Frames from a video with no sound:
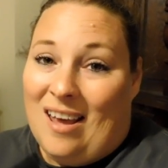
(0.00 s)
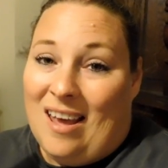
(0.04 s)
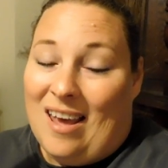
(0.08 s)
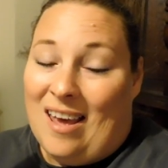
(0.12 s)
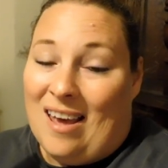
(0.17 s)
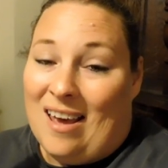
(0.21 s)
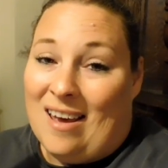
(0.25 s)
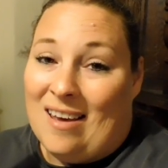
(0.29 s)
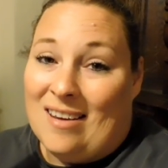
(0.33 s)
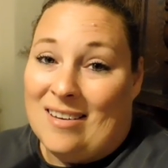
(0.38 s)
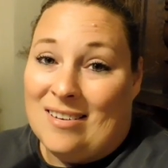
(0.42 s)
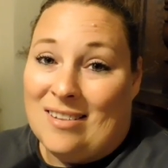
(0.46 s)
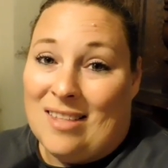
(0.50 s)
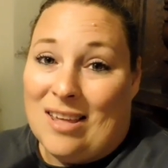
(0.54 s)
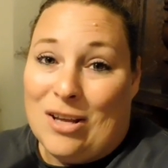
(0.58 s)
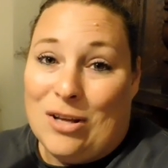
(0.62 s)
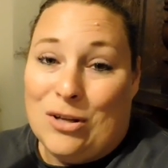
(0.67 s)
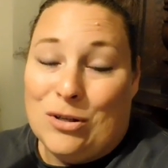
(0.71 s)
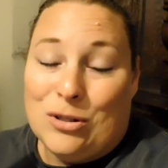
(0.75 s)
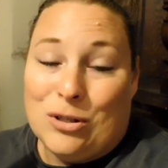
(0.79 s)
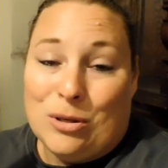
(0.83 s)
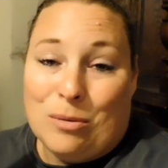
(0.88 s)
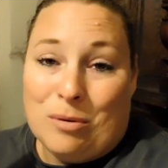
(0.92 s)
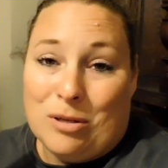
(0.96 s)
And thank
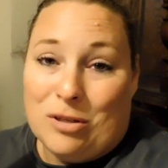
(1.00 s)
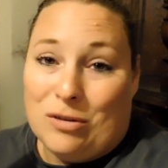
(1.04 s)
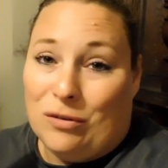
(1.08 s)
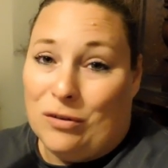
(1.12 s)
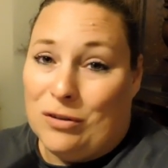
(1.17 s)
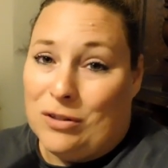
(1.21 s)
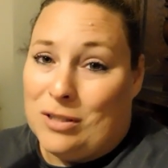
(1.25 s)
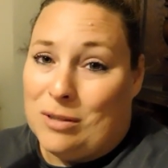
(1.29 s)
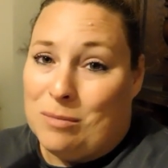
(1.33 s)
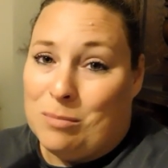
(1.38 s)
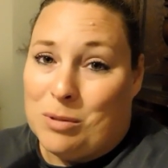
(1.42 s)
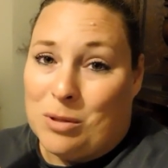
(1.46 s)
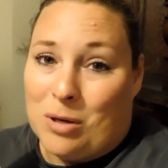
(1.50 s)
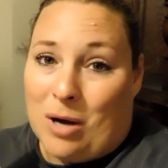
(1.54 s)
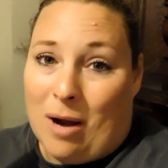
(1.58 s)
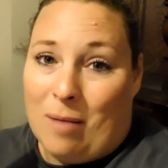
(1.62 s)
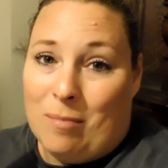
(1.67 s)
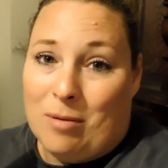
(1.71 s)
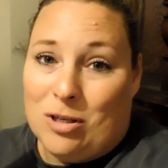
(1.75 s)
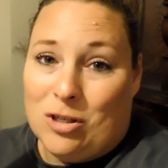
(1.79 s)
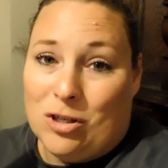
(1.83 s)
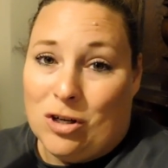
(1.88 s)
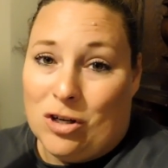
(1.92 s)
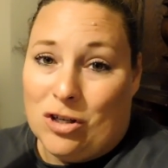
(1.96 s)
you so much for
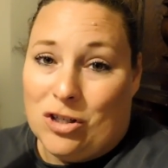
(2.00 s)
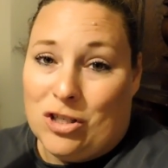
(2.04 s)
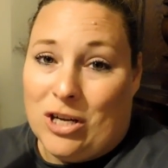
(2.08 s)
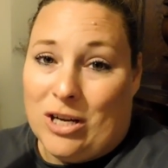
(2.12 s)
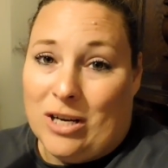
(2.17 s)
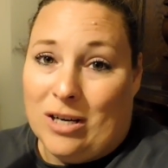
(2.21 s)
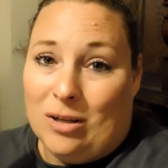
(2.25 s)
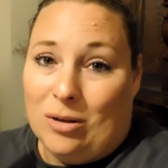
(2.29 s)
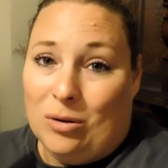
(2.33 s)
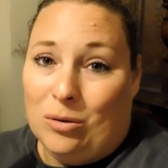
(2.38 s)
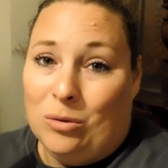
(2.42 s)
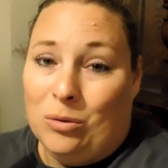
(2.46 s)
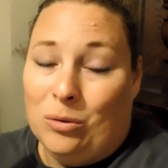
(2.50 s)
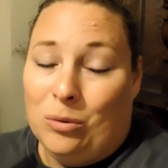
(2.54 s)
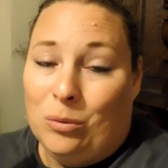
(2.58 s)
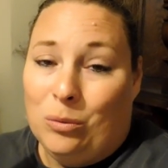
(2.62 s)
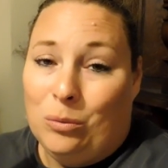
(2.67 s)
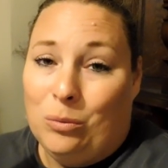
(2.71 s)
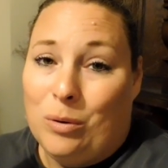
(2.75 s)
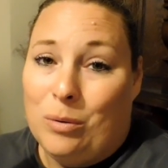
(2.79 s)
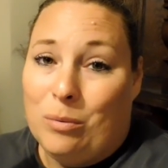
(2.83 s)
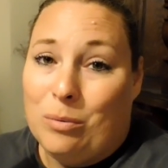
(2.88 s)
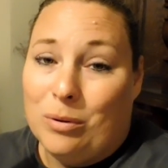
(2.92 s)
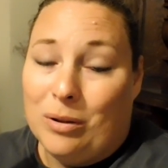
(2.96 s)
subscribing to our channel.
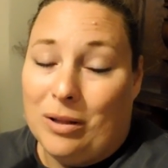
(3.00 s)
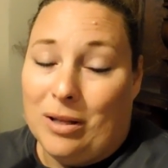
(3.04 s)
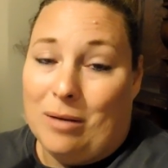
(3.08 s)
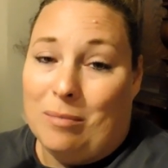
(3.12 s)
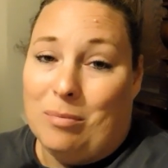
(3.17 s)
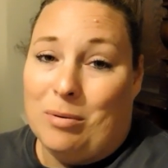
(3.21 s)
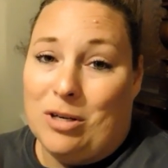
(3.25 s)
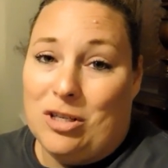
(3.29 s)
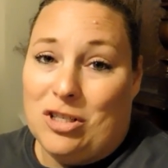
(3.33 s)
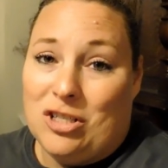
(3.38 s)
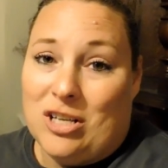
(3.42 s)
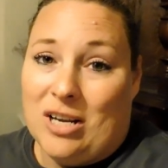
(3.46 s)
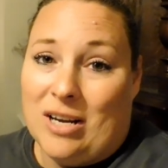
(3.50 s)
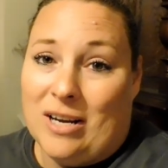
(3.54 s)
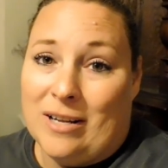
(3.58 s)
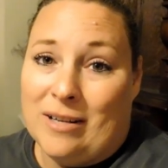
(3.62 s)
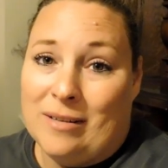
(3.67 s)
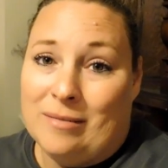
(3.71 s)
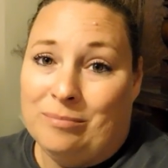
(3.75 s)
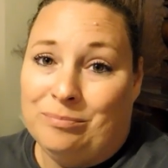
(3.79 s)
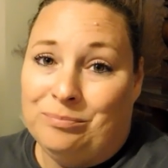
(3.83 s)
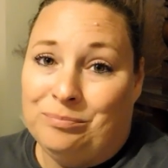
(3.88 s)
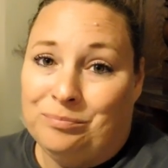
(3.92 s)
We really appreciate it.